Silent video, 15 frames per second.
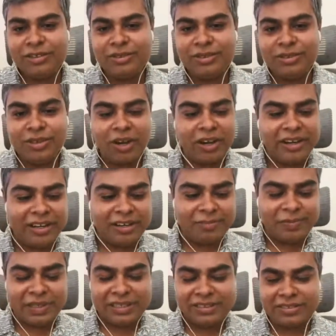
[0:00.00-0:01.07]
To your
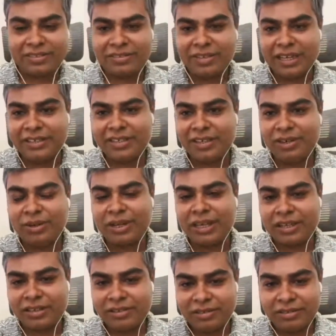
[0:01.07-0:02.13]
LP. So I said,
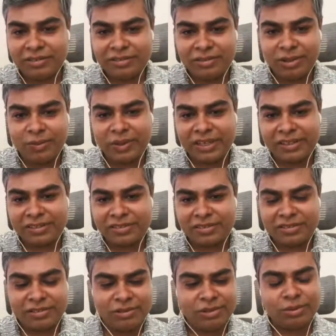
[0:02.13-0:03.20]
okay, no worry,
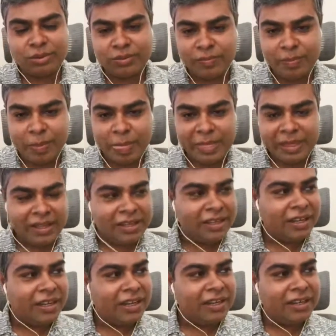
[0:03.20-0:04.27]
you do.
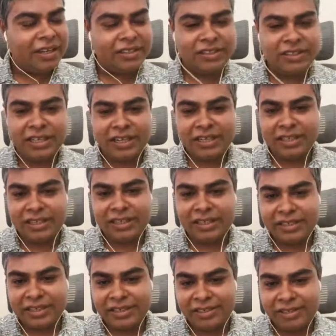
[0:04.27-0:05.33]
And I shared the
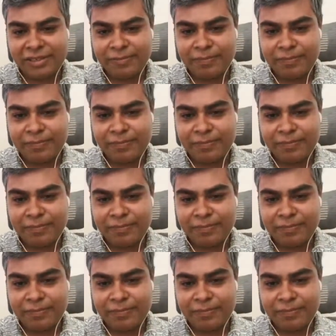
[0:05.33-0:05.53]
details.